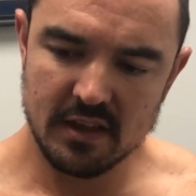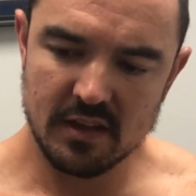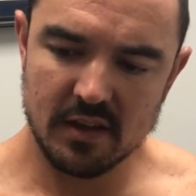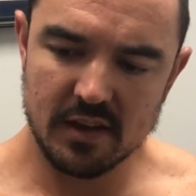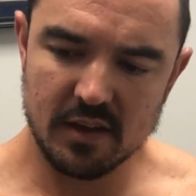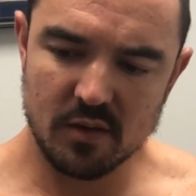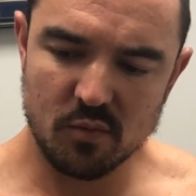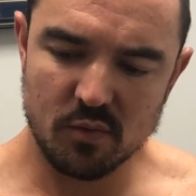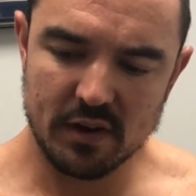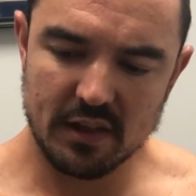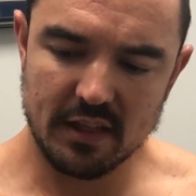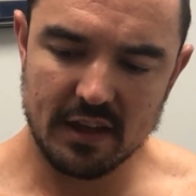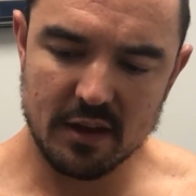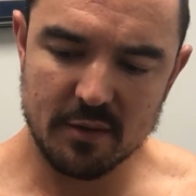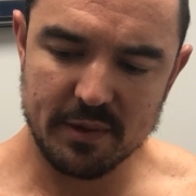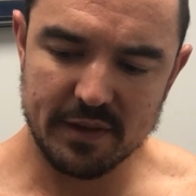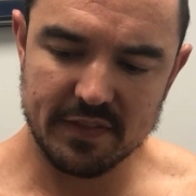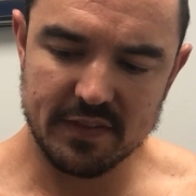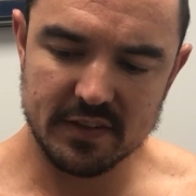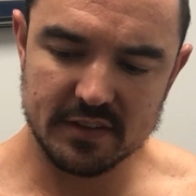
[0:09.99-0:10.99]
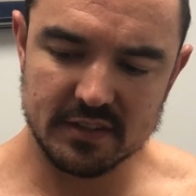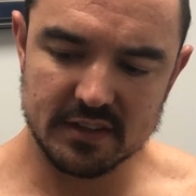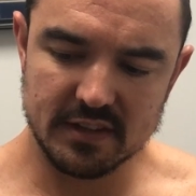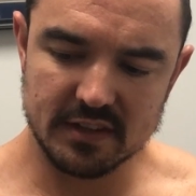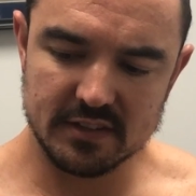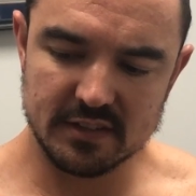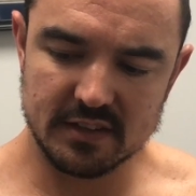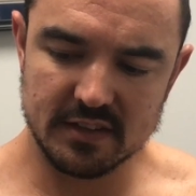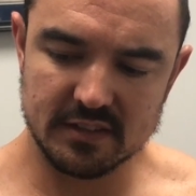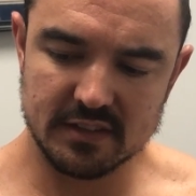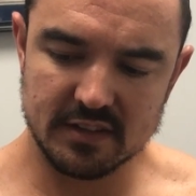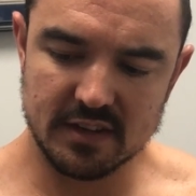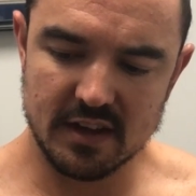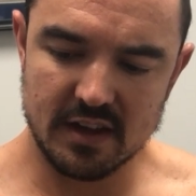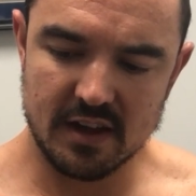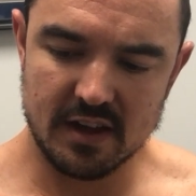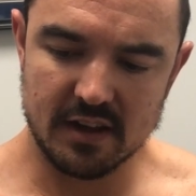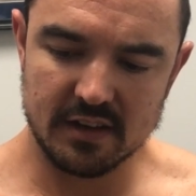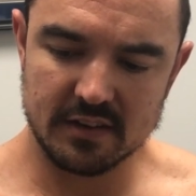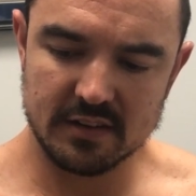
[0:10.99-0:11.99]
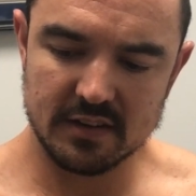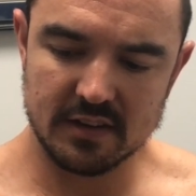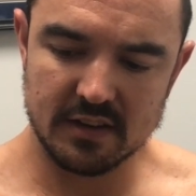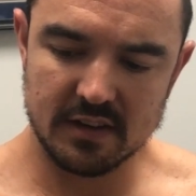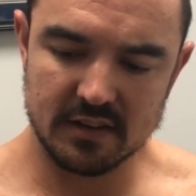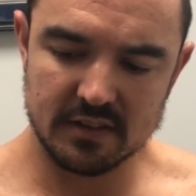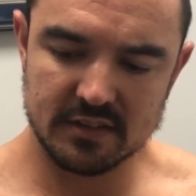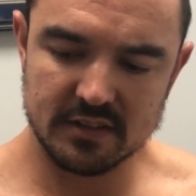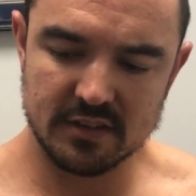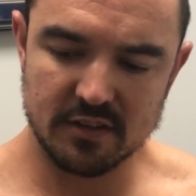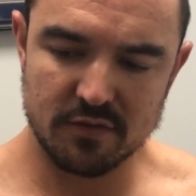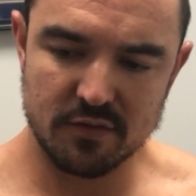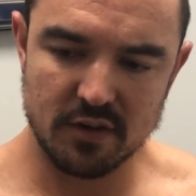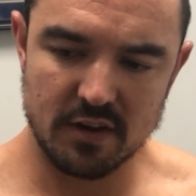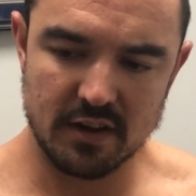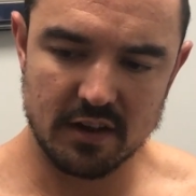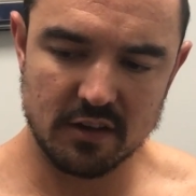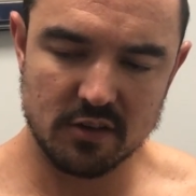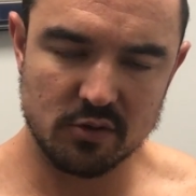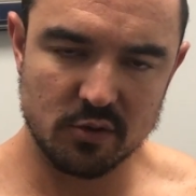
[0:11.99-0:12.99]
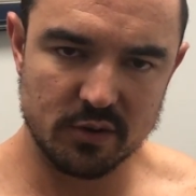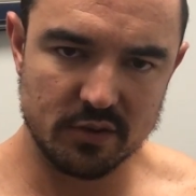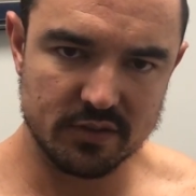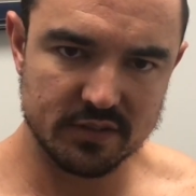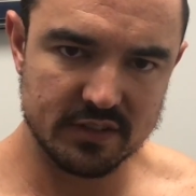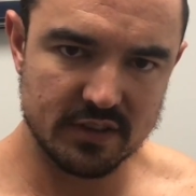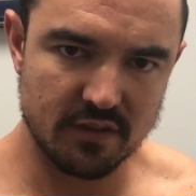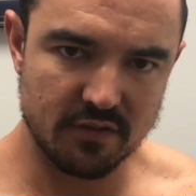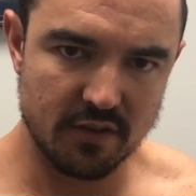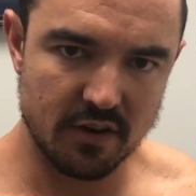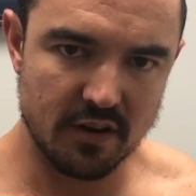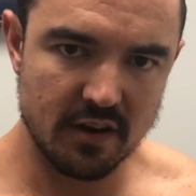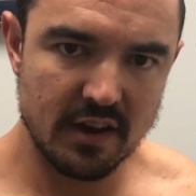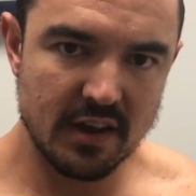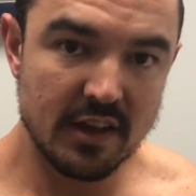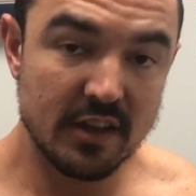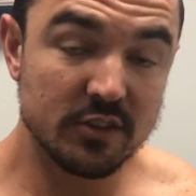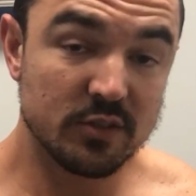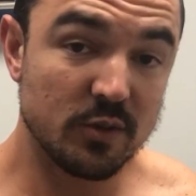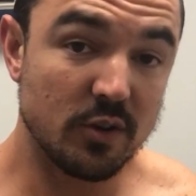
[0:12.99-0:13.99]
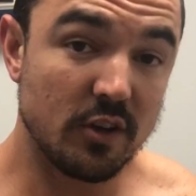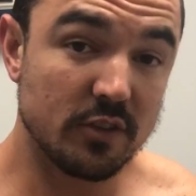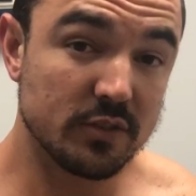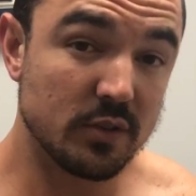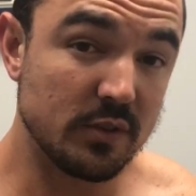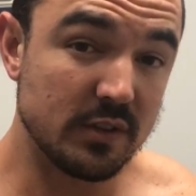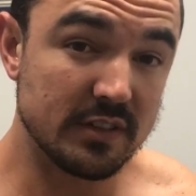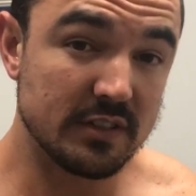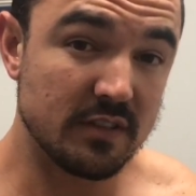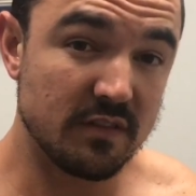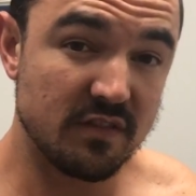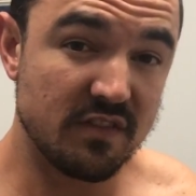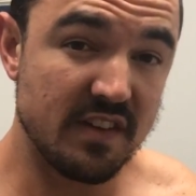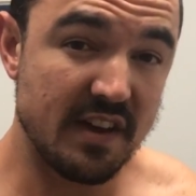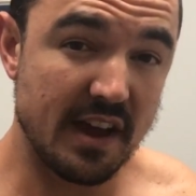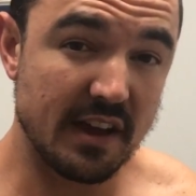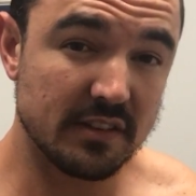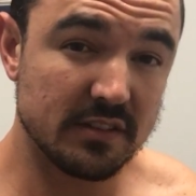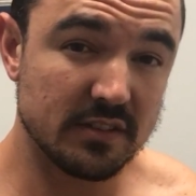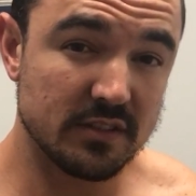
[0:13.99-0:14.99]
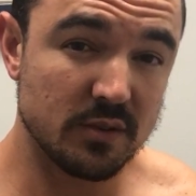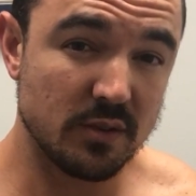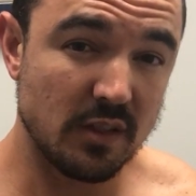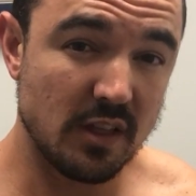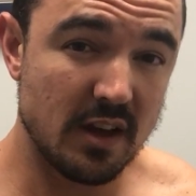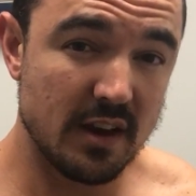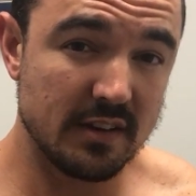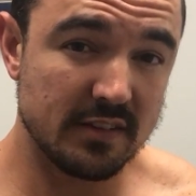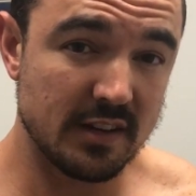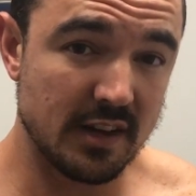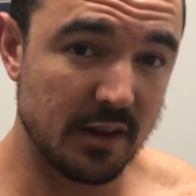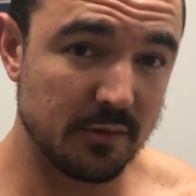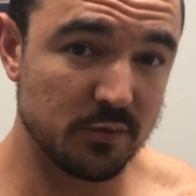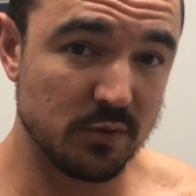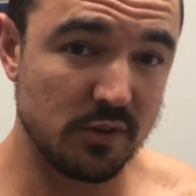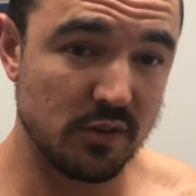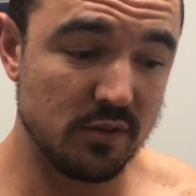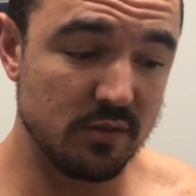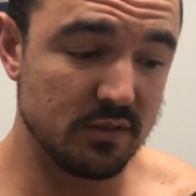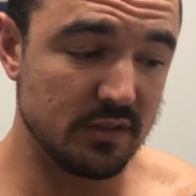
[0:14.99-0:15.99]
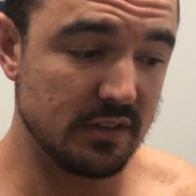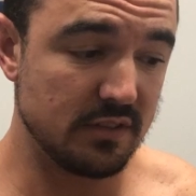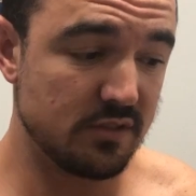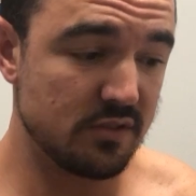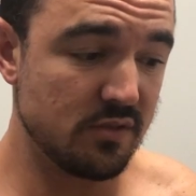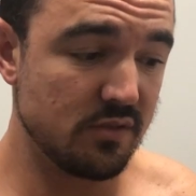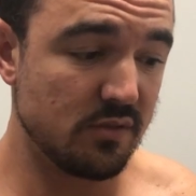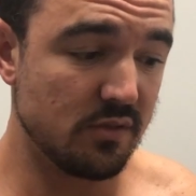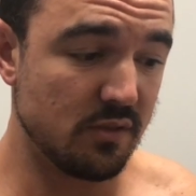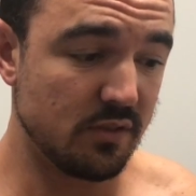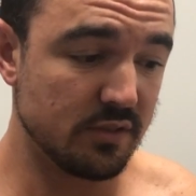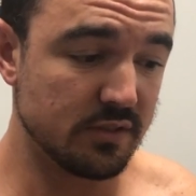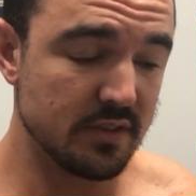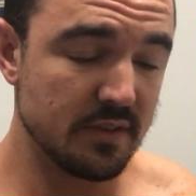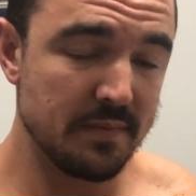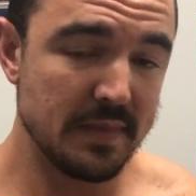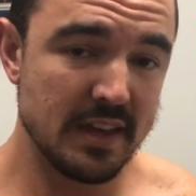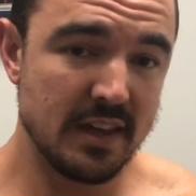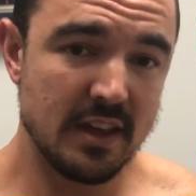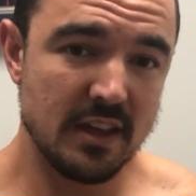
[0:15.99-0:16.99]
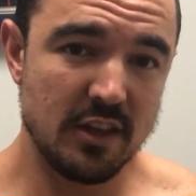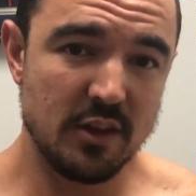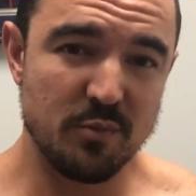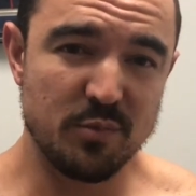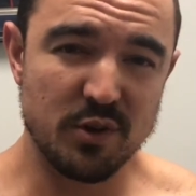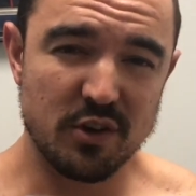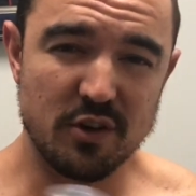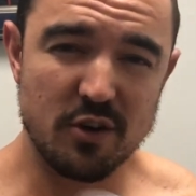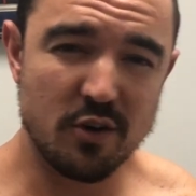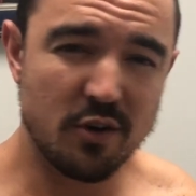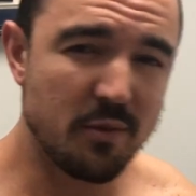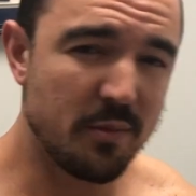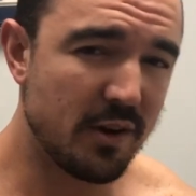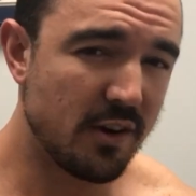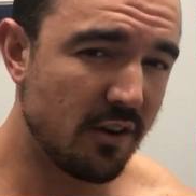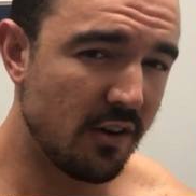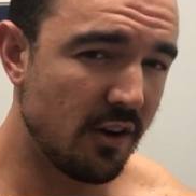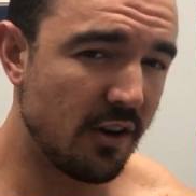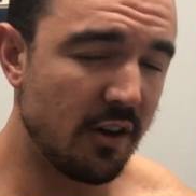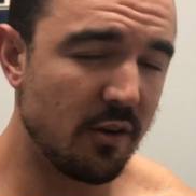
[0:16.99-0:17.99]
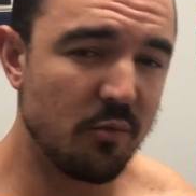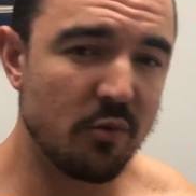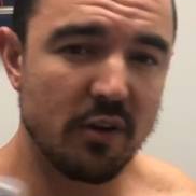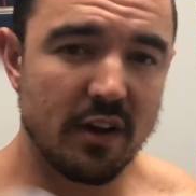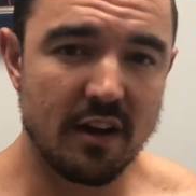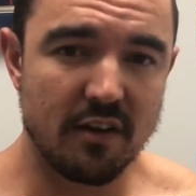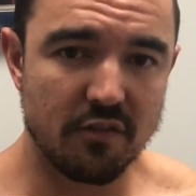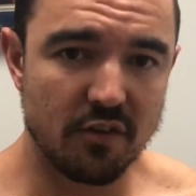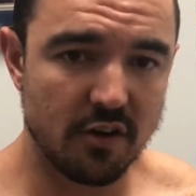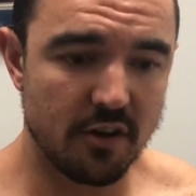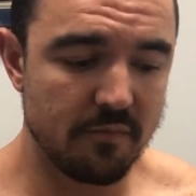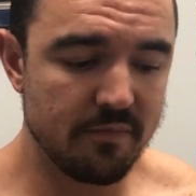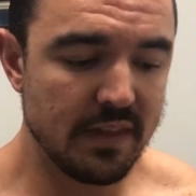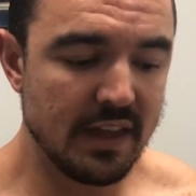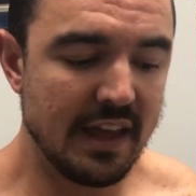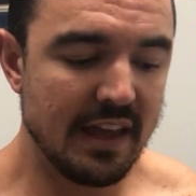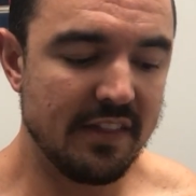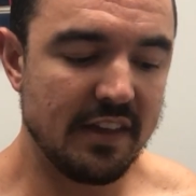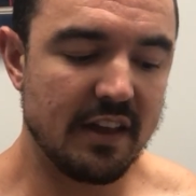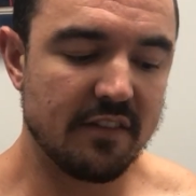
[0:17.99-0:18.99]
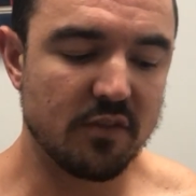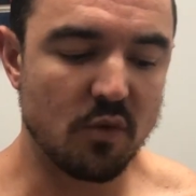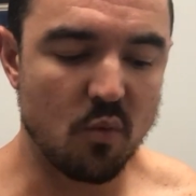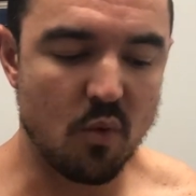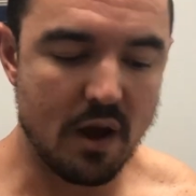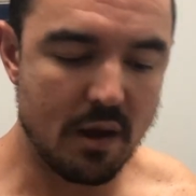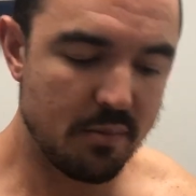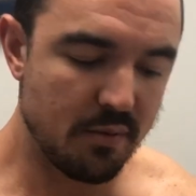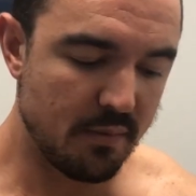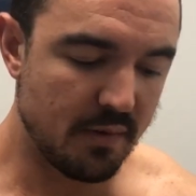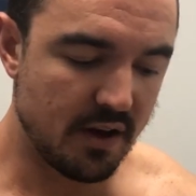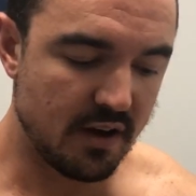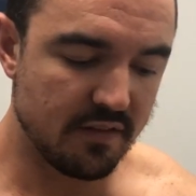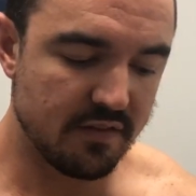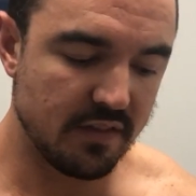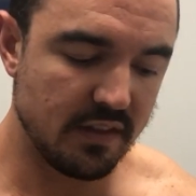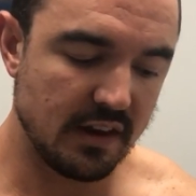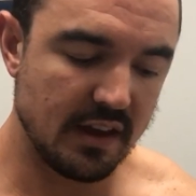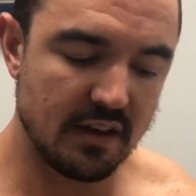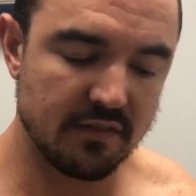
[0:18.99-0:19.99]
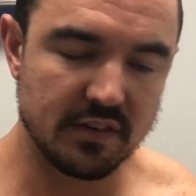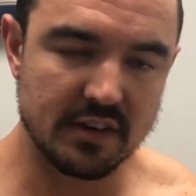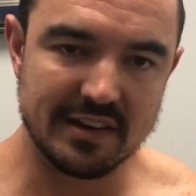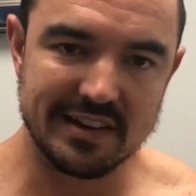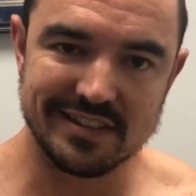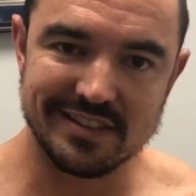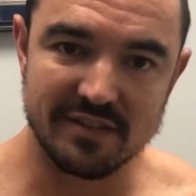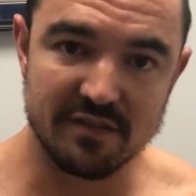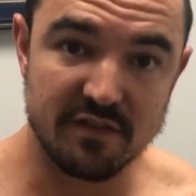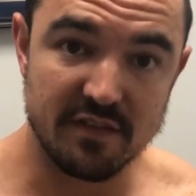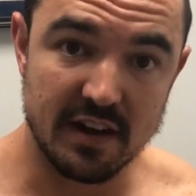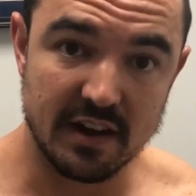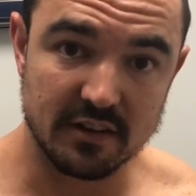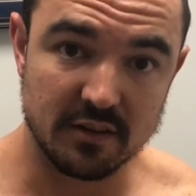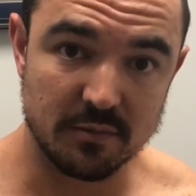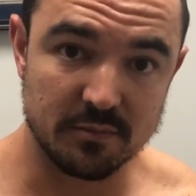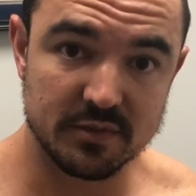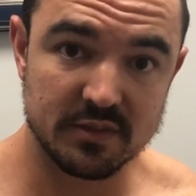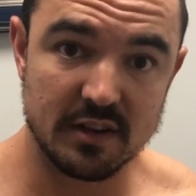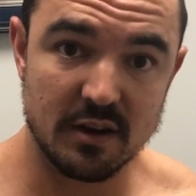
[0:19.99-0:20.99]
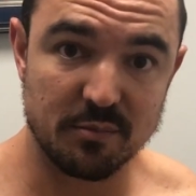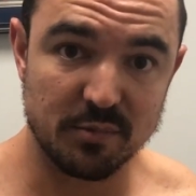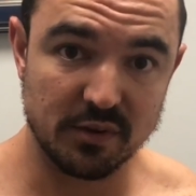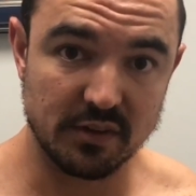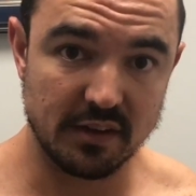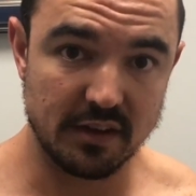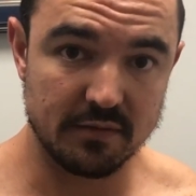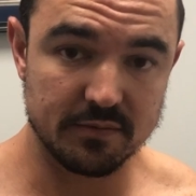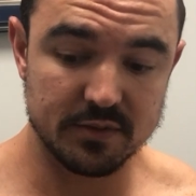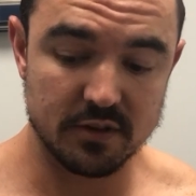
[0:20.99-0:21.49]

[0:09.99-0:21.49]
What I like about this is it's got silver in it, colloidal silver, so it also disinfects. So a lot of times when you use these tools, you put cocoa butter on them, whatever, and you have to wipe them off, and then you have to disinfect them separately.